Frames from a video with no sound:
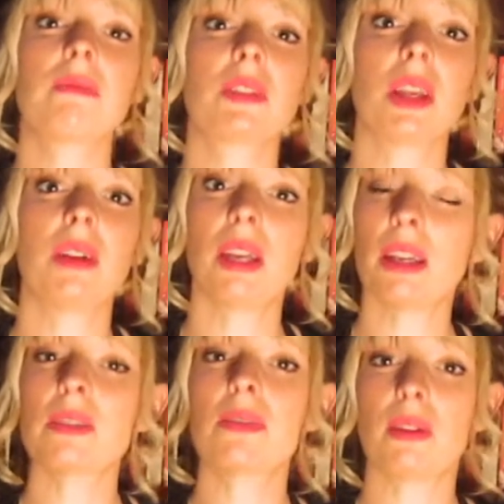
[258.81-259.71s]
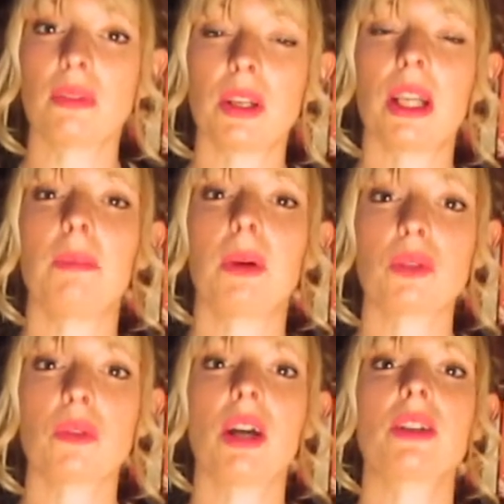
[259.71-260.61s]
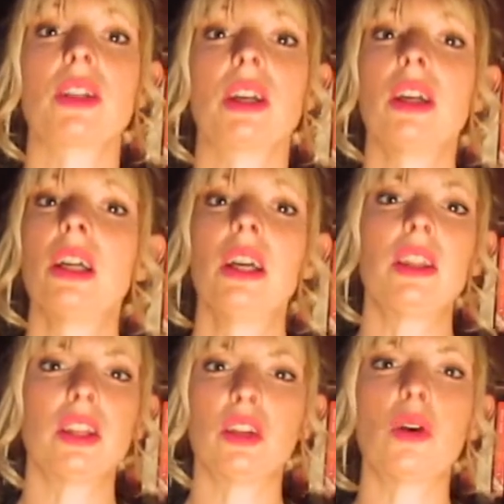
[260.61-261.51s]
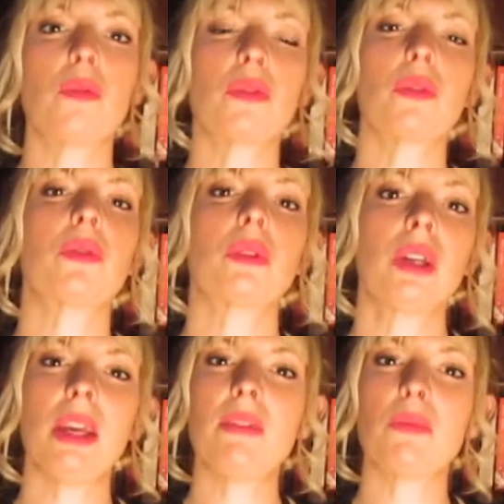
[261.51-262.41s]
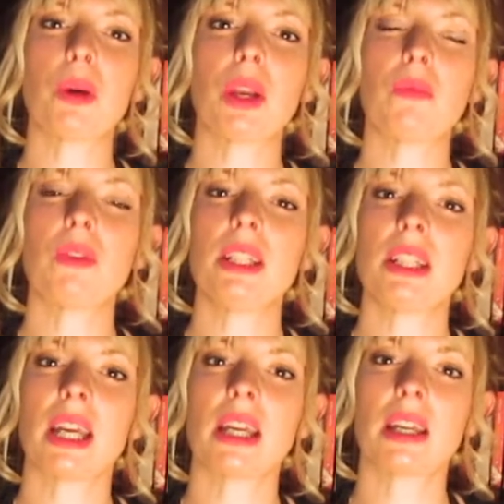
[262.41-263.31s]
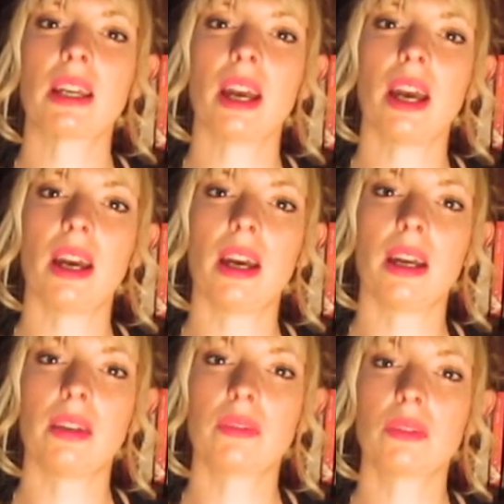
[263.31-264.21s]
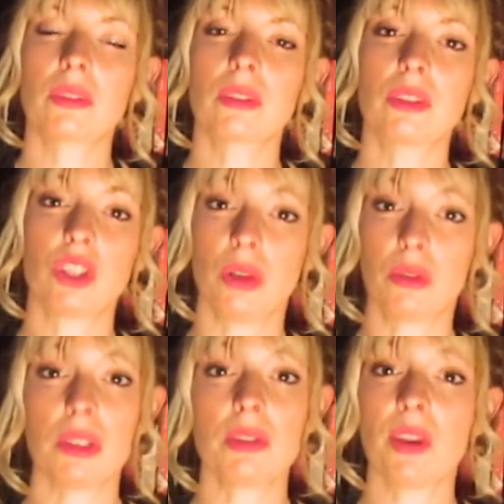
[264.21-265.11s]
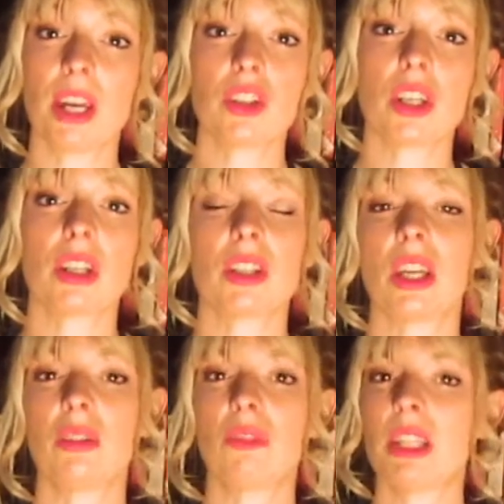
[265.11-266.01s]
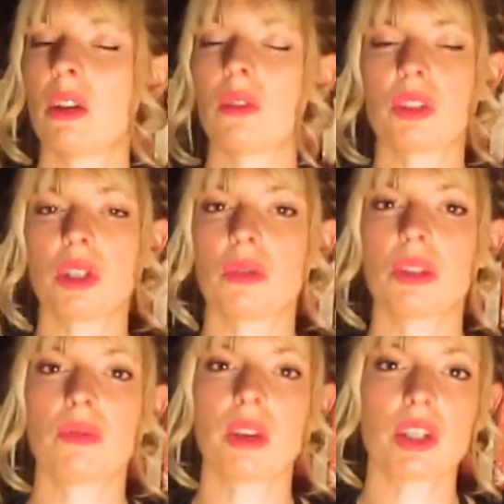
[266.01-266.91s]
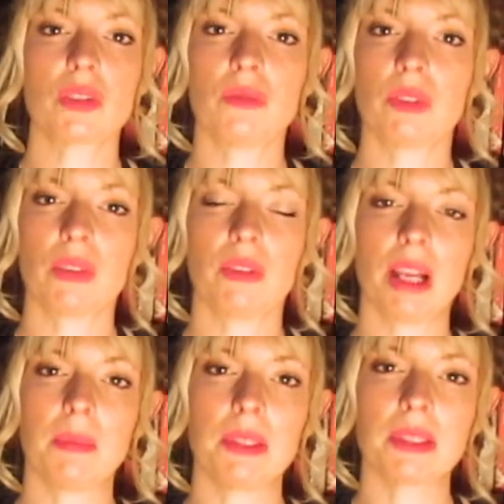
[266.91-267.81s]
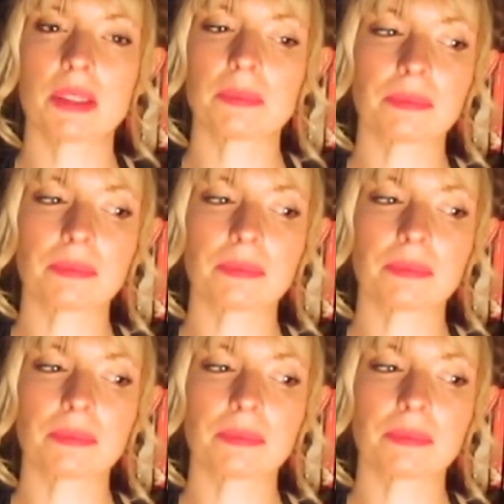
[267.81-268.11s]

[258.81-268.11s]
So yeah, it's definitely much faster than a novel, even when I'm reading children's fiction, because I read a lot of children's fiction for development.